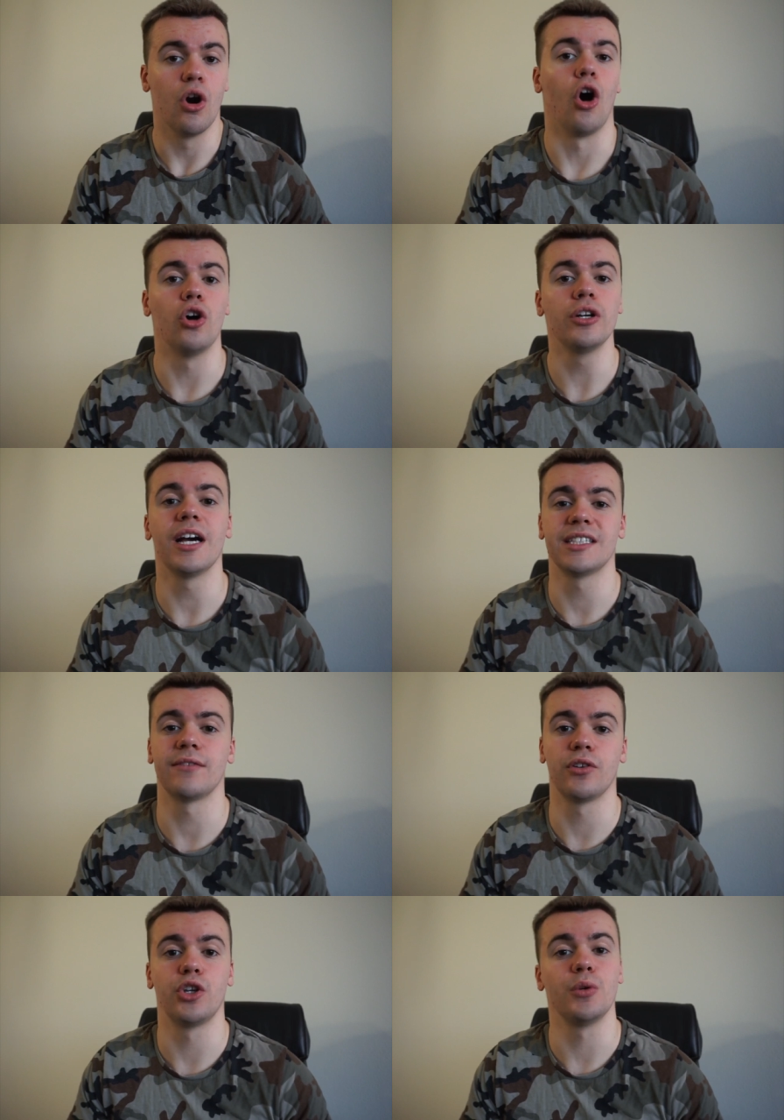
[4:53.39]
All you guys have
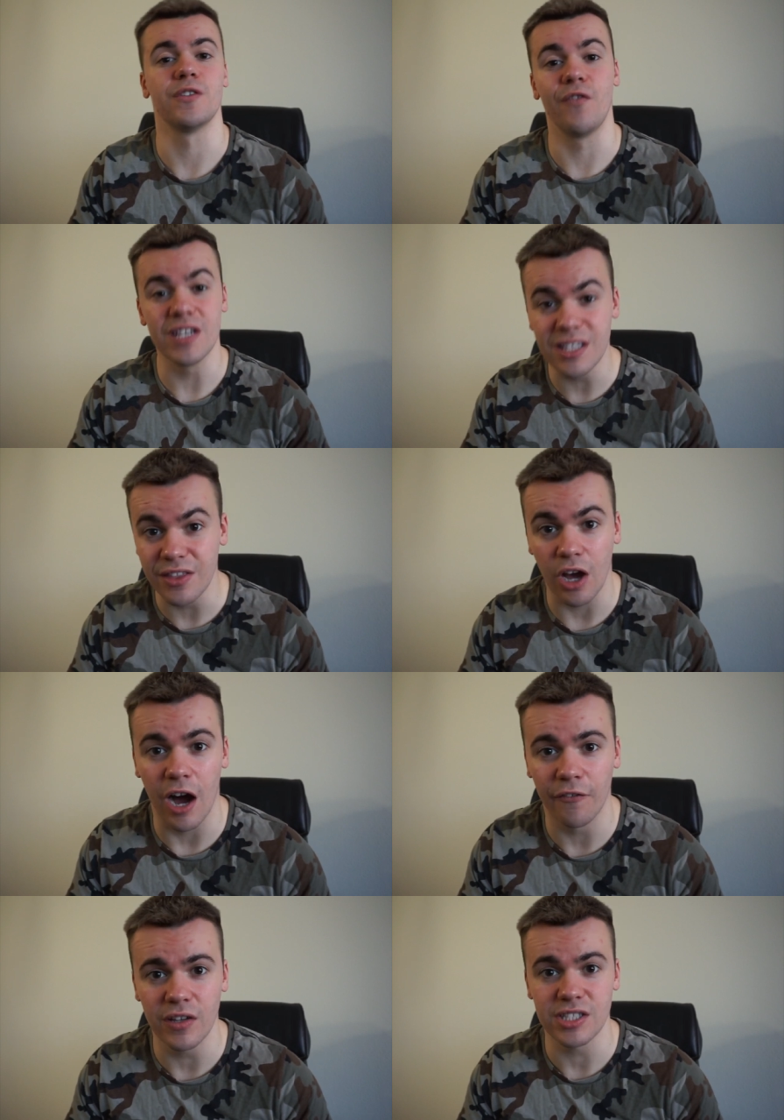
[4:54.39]
to do is visit the
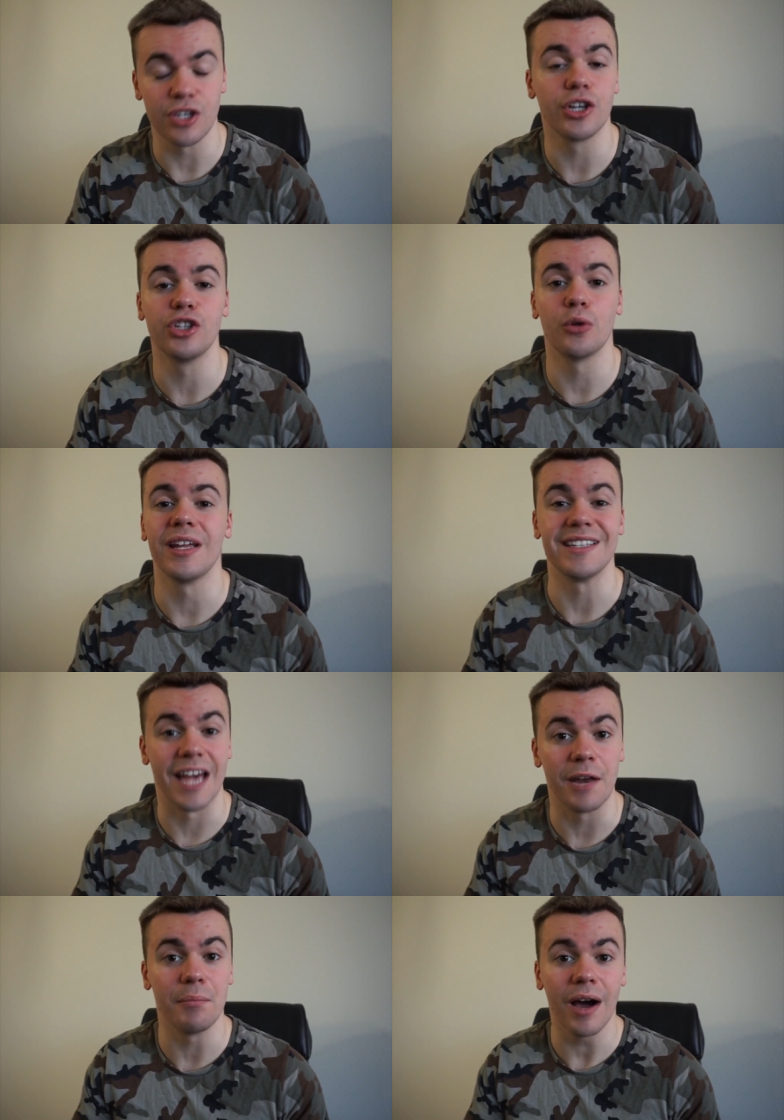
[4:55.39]
office and you can donate
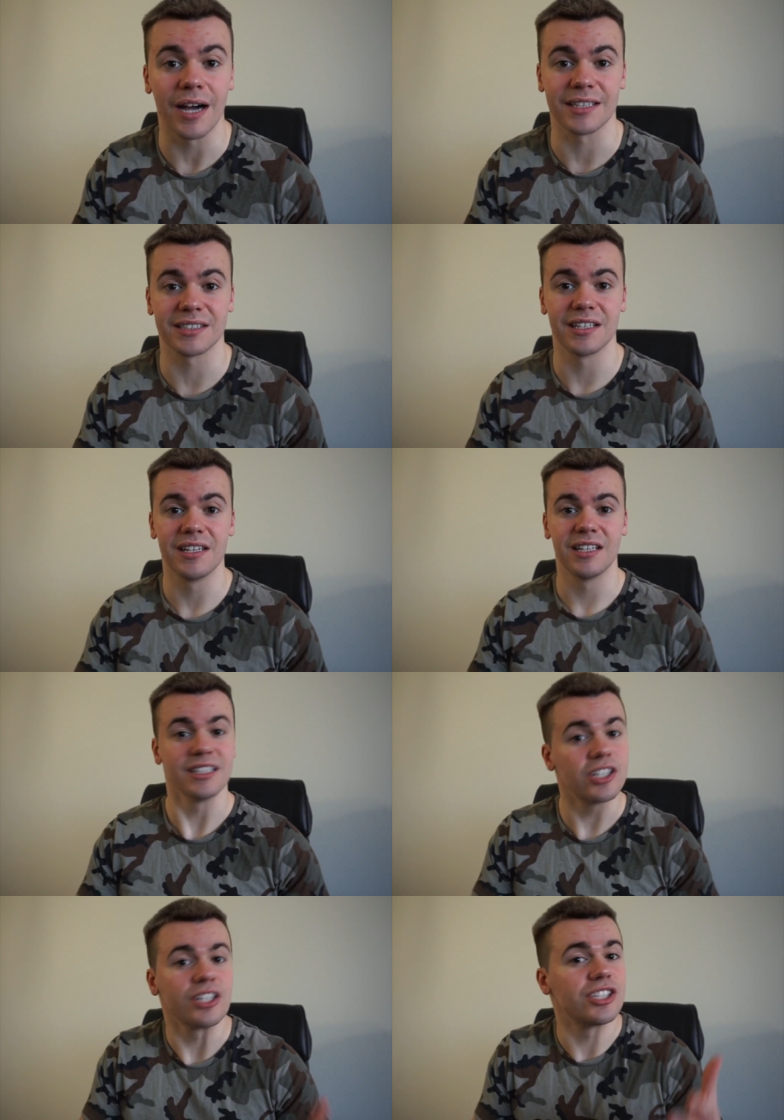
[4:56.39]
10 bucks
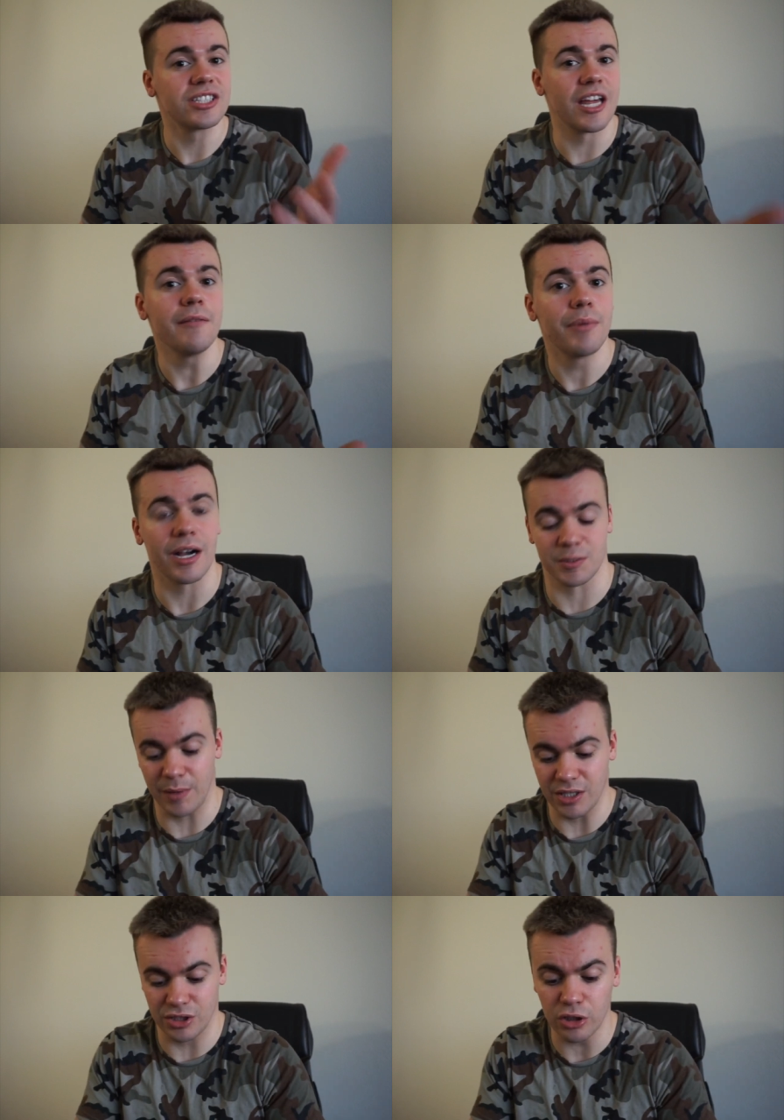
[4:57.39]
literally just 10 bucks
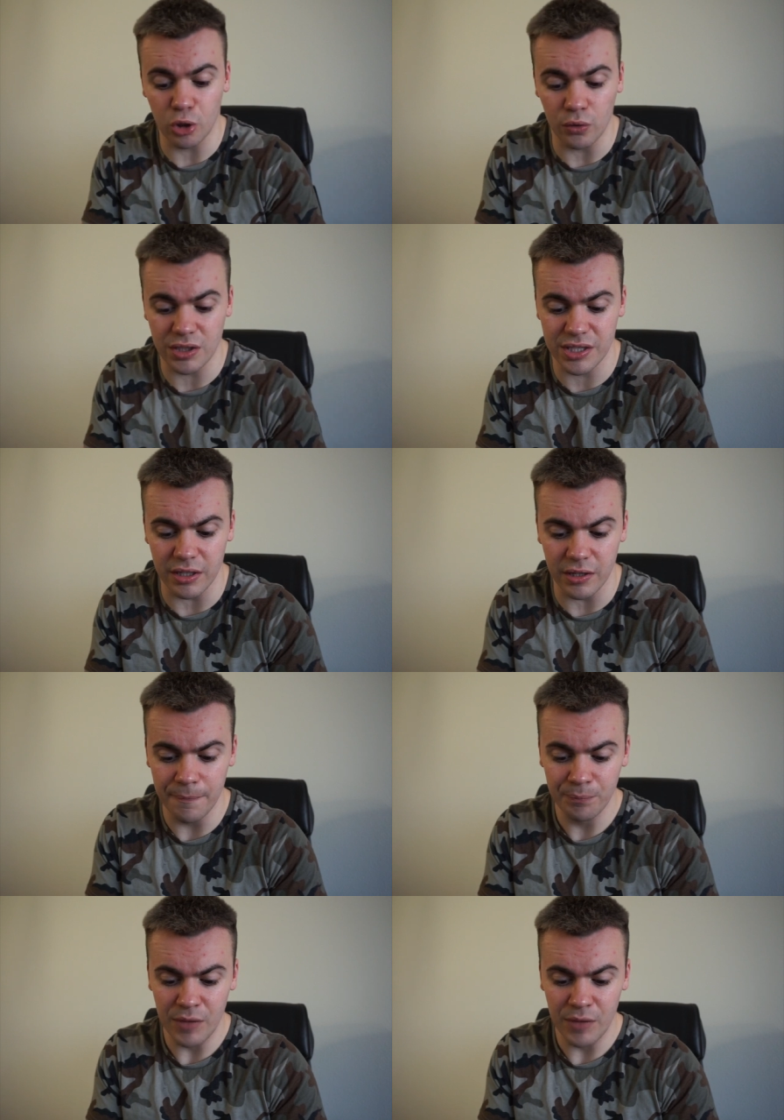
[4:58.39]
because their goal this year